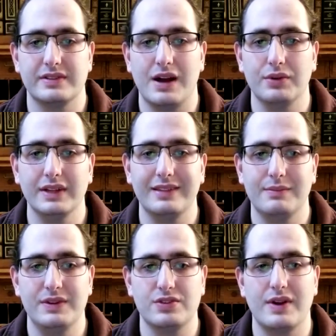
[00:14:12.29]
that would let
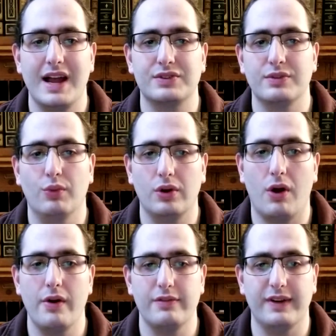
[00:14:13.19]
them interact with more
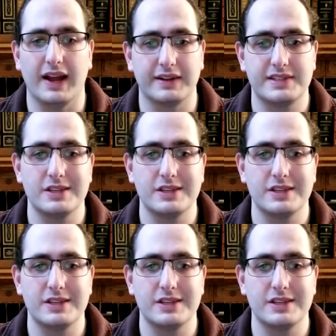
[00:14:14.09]
card effects,